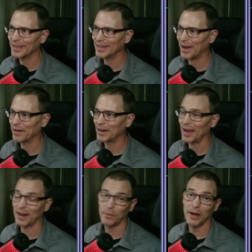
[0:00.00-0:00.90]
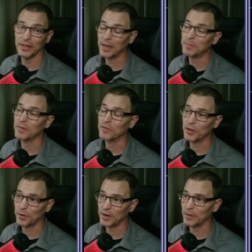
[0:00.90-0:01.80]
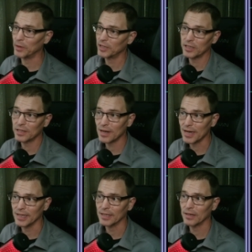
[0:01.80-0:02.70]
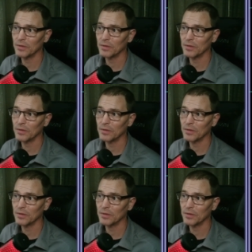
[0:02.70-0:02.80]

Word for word: down at, at around a depth of 30, which is nice.